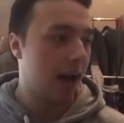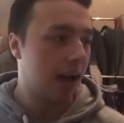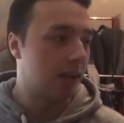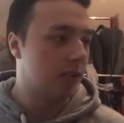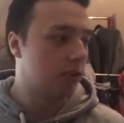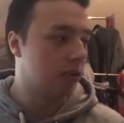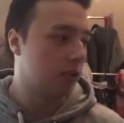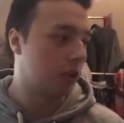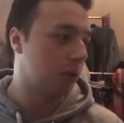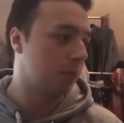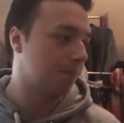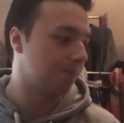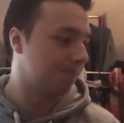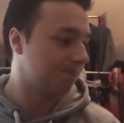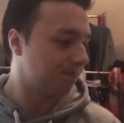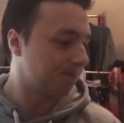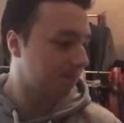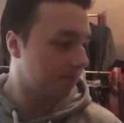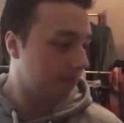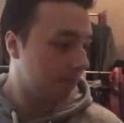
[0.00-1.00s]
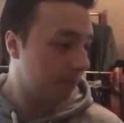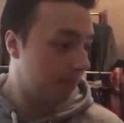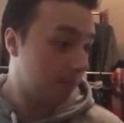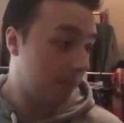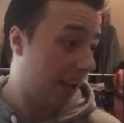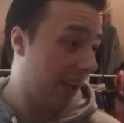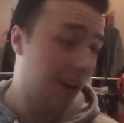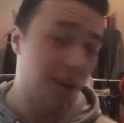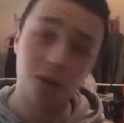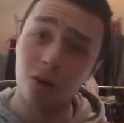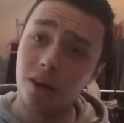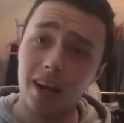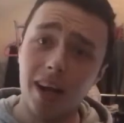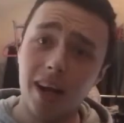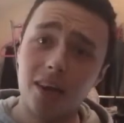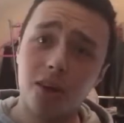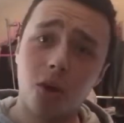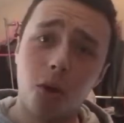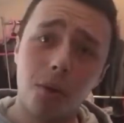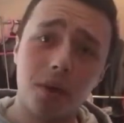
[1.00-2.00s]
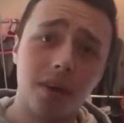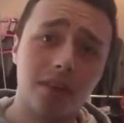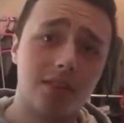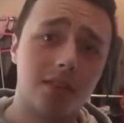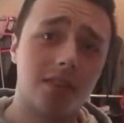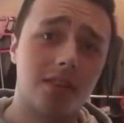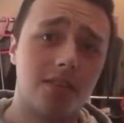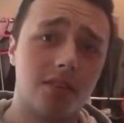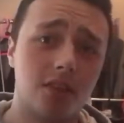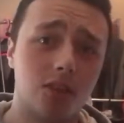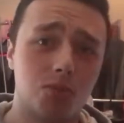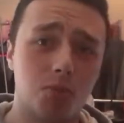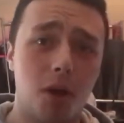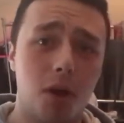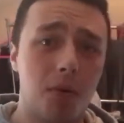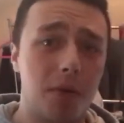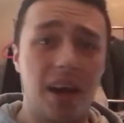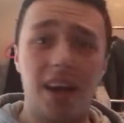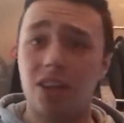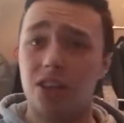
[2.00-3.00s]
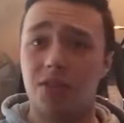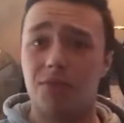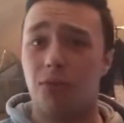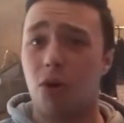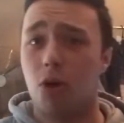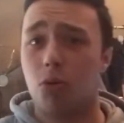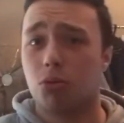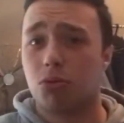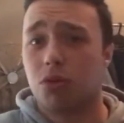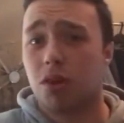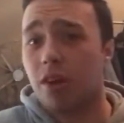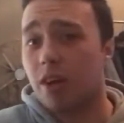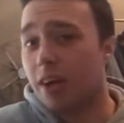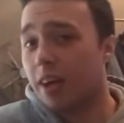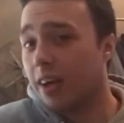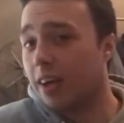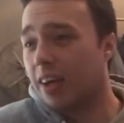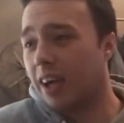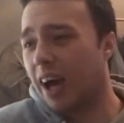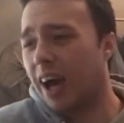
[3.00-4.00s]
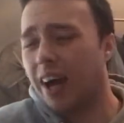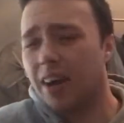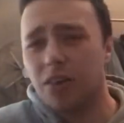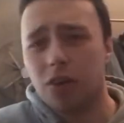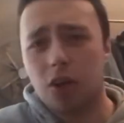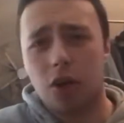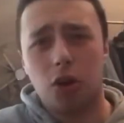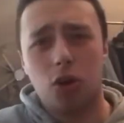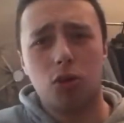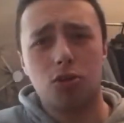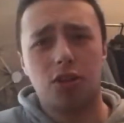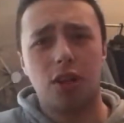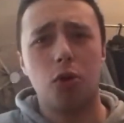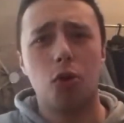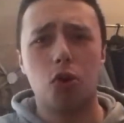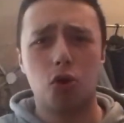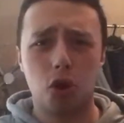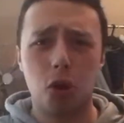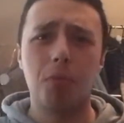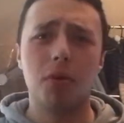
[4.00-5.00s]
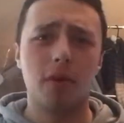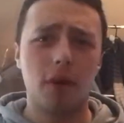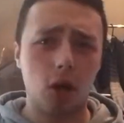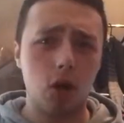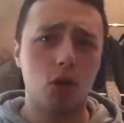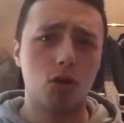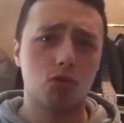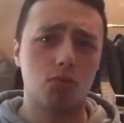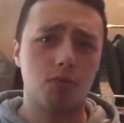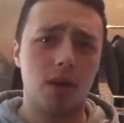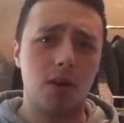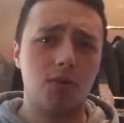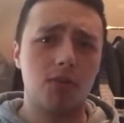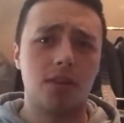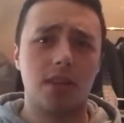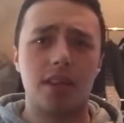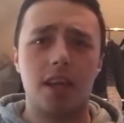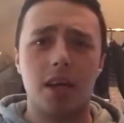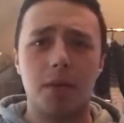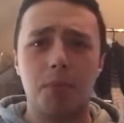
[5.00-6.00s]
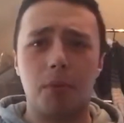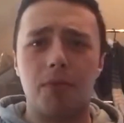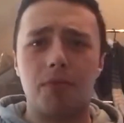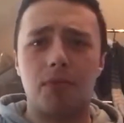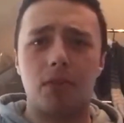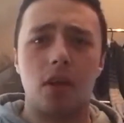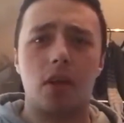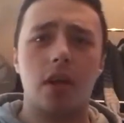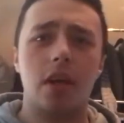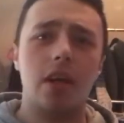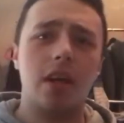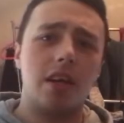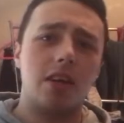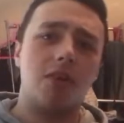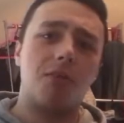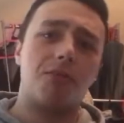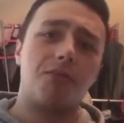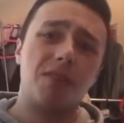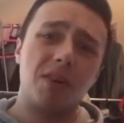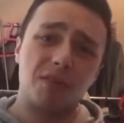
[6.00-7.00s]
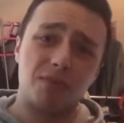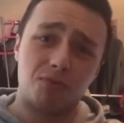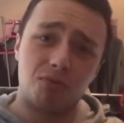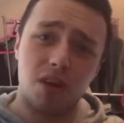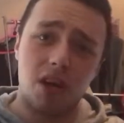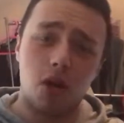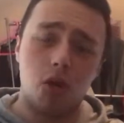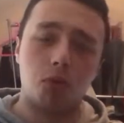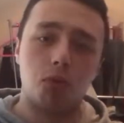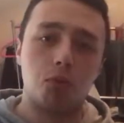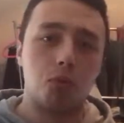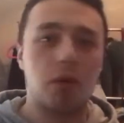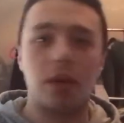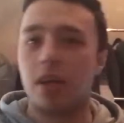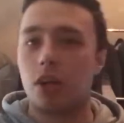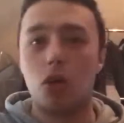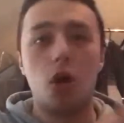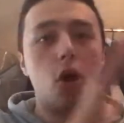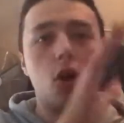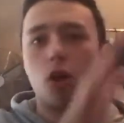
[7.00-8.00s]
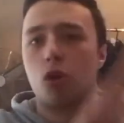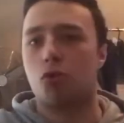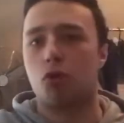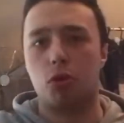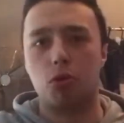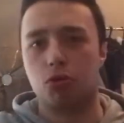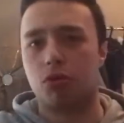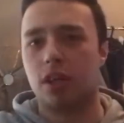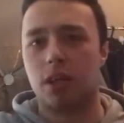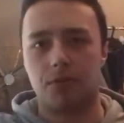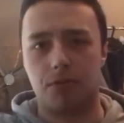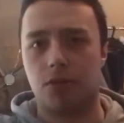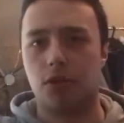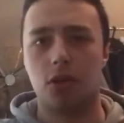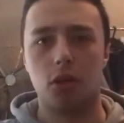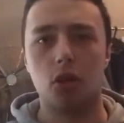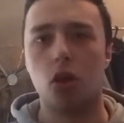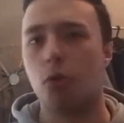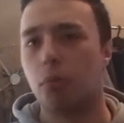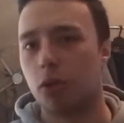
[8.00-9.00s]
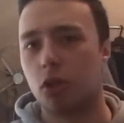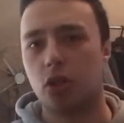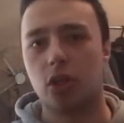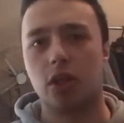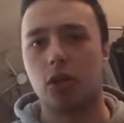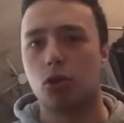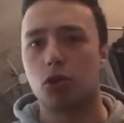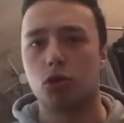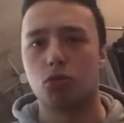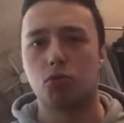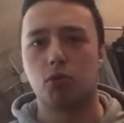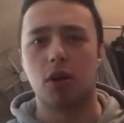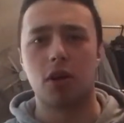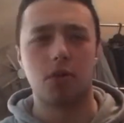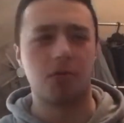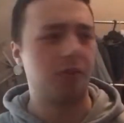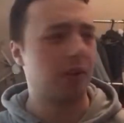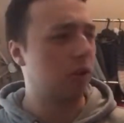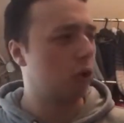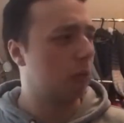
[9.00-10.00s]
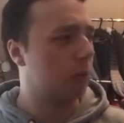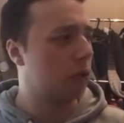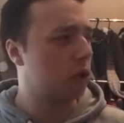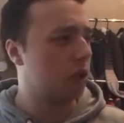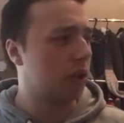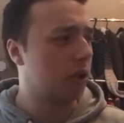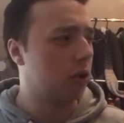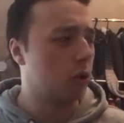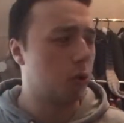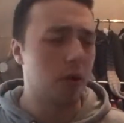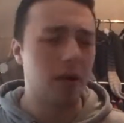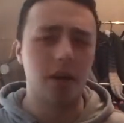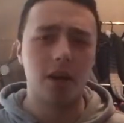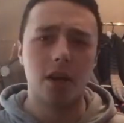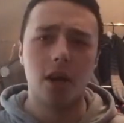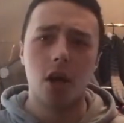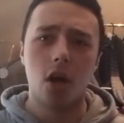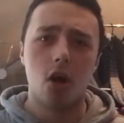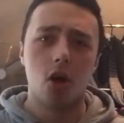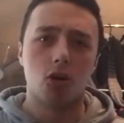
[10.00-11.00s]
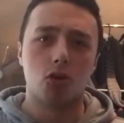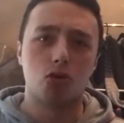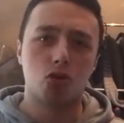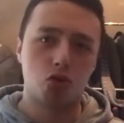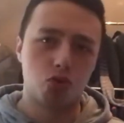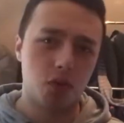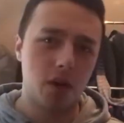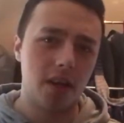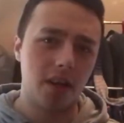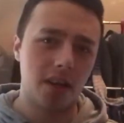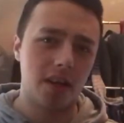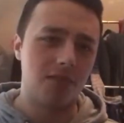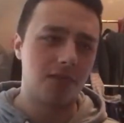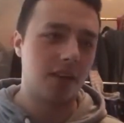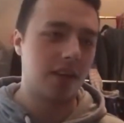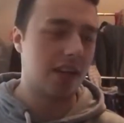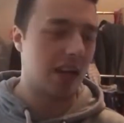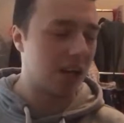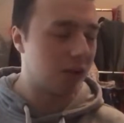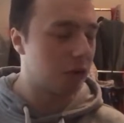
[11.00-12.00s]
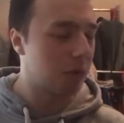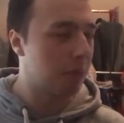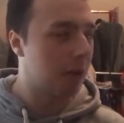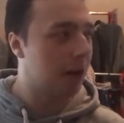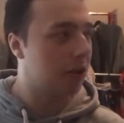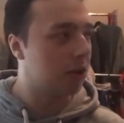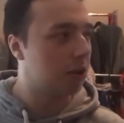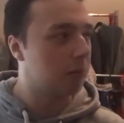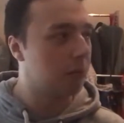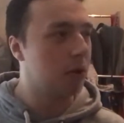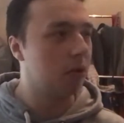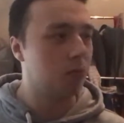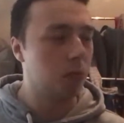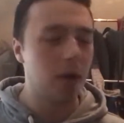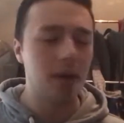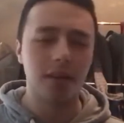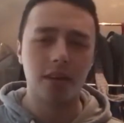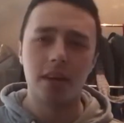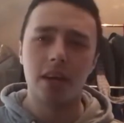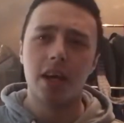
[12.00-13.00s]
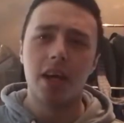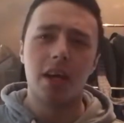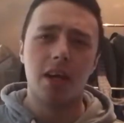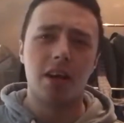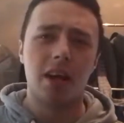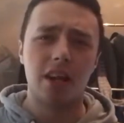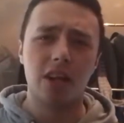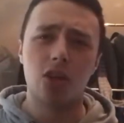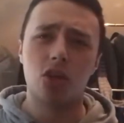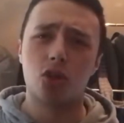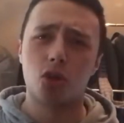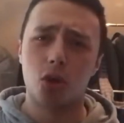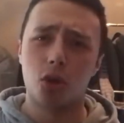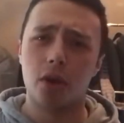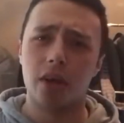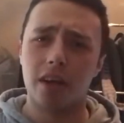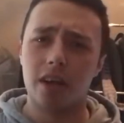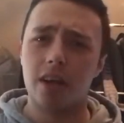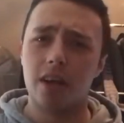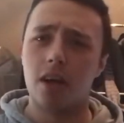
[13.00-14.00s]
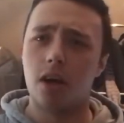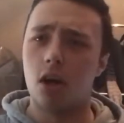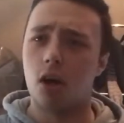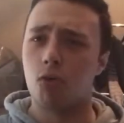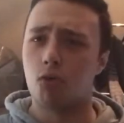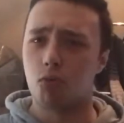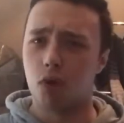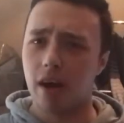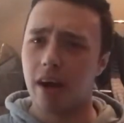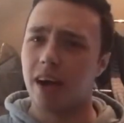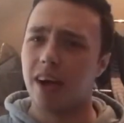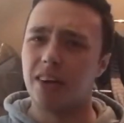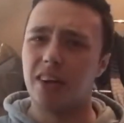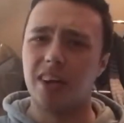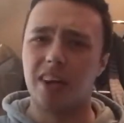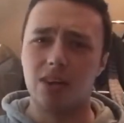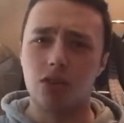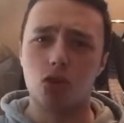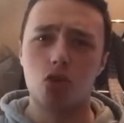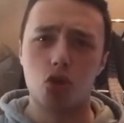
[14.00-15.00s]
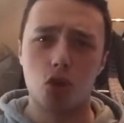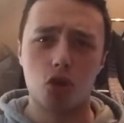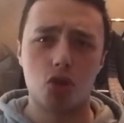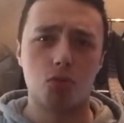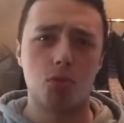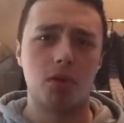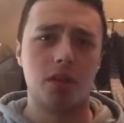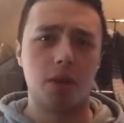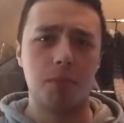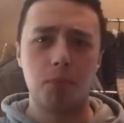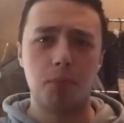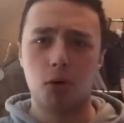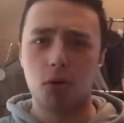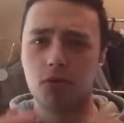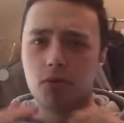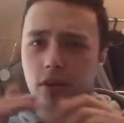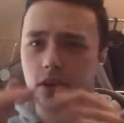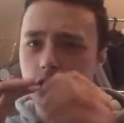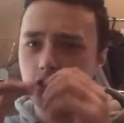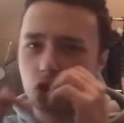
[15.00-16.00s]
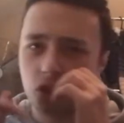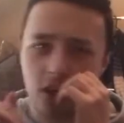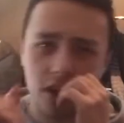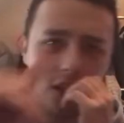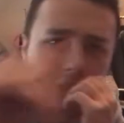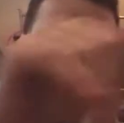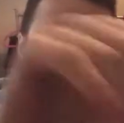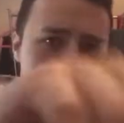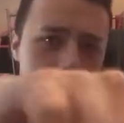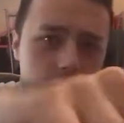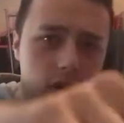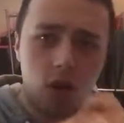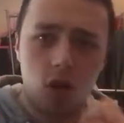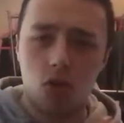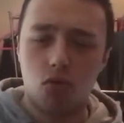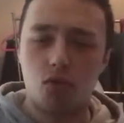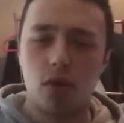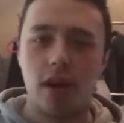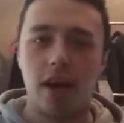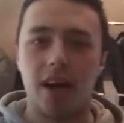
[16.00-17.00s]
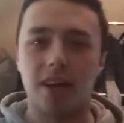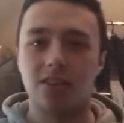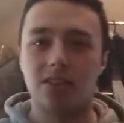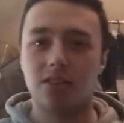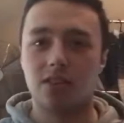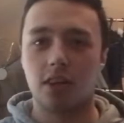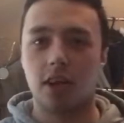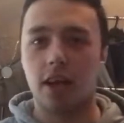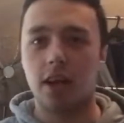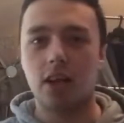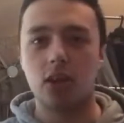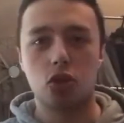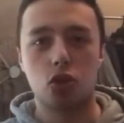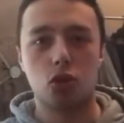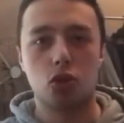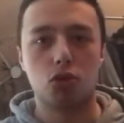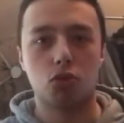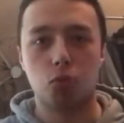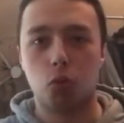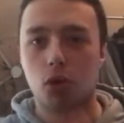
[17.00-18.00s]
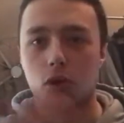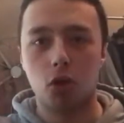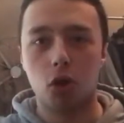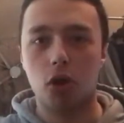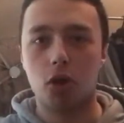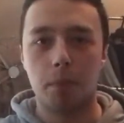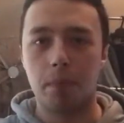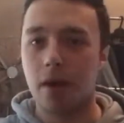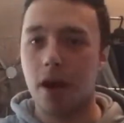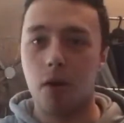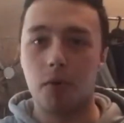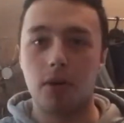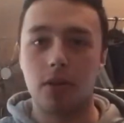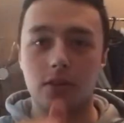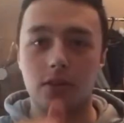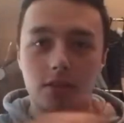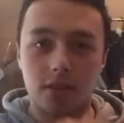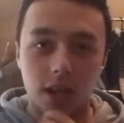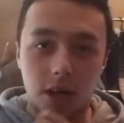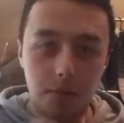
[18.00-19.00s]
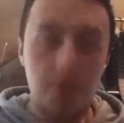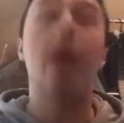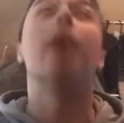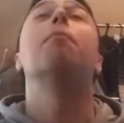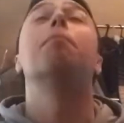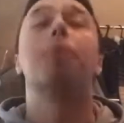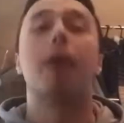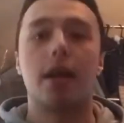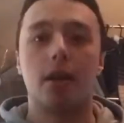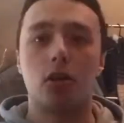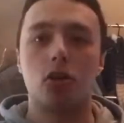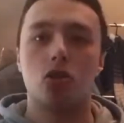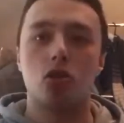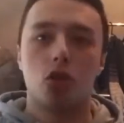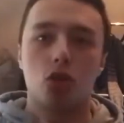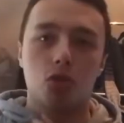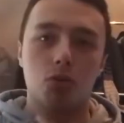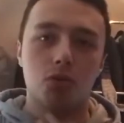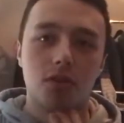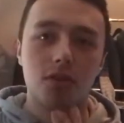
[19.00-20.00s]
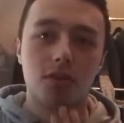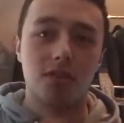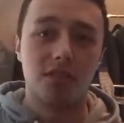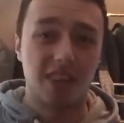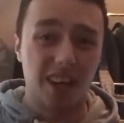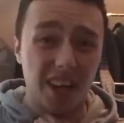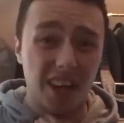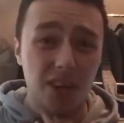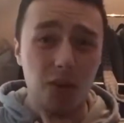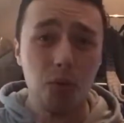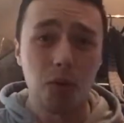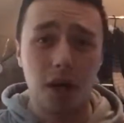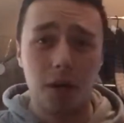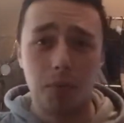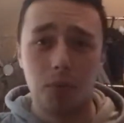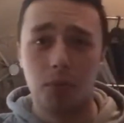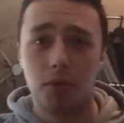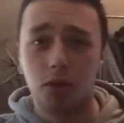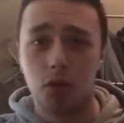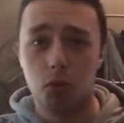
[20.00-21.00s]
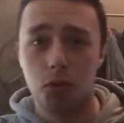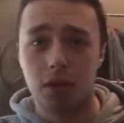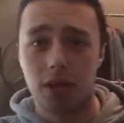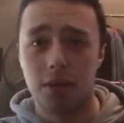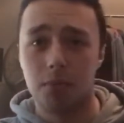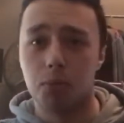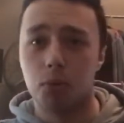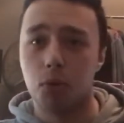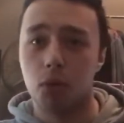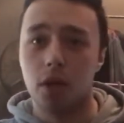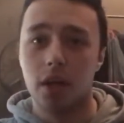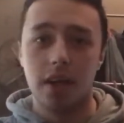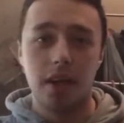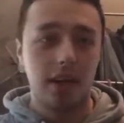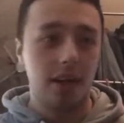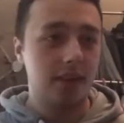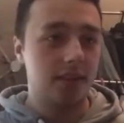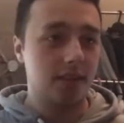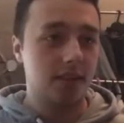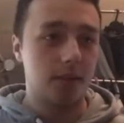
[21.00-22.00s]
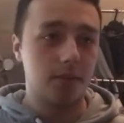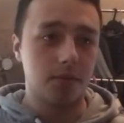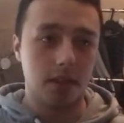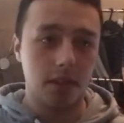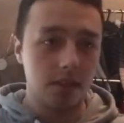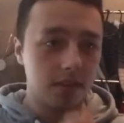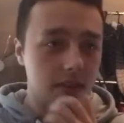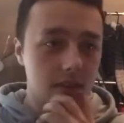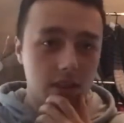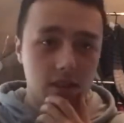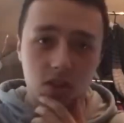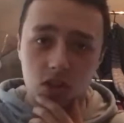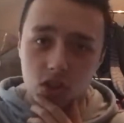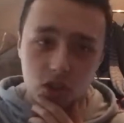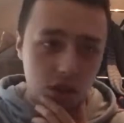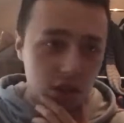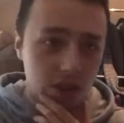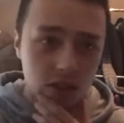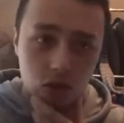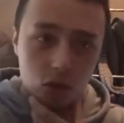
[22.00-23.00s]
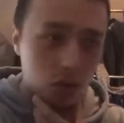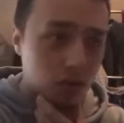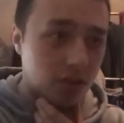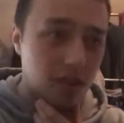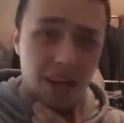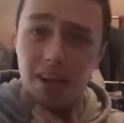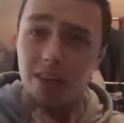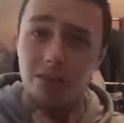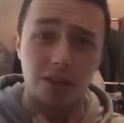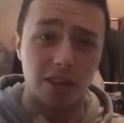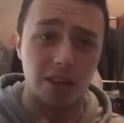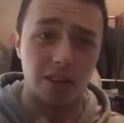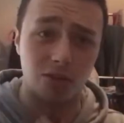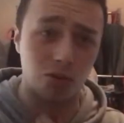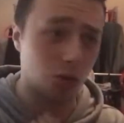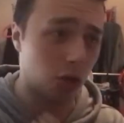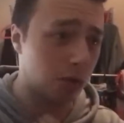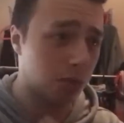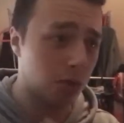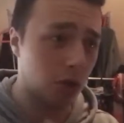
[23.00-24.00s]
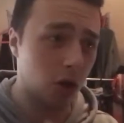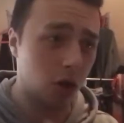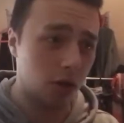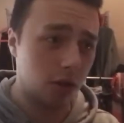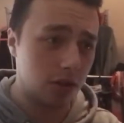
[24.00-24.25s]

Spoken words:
And I ain't gonna lie, going into the 6th round, I actually thought it was kind of close. There were a couple of close rounds in there, but for the 5th round, we can all agree was definitely Lomachenko's round. I think Lomachenko hit a straight left. It kind of reminded me of when Klitschko hit a right hand against Joshua. They both exchanged right hands, and Klitschko's one got the better, and it snapped the head back of Joshua's. This is kind of what happened with Luke Campbell, except his chin just kind of absorbed it all.